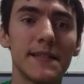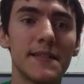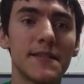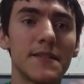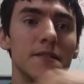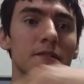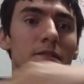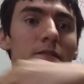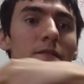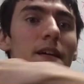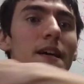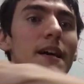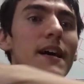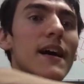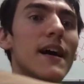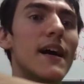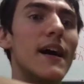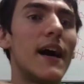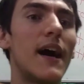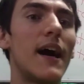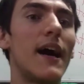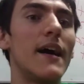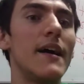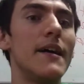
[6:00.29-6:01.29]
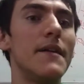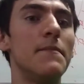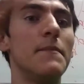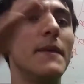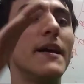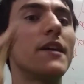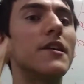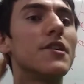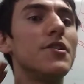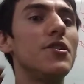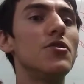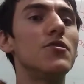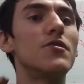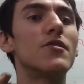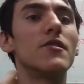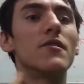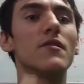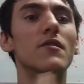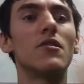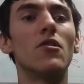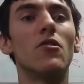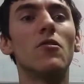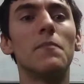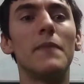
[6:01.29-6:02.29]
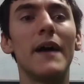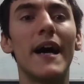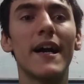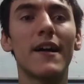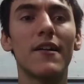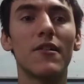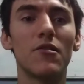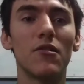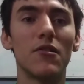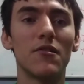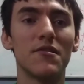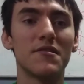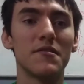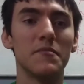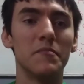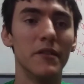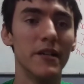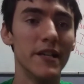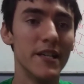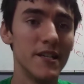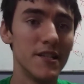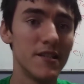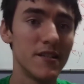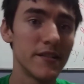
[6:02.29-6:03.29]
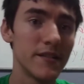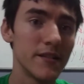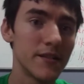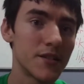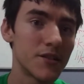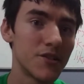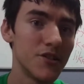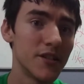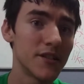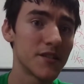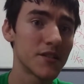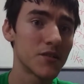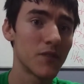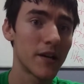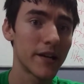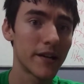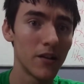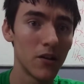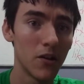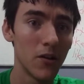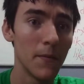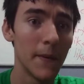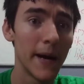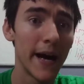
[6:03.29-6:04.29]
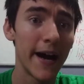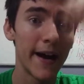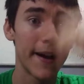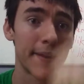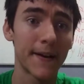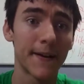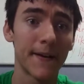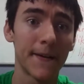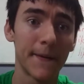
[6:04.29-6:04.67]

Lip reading: So I make a U-turn, go back across the bridge just so I can go back.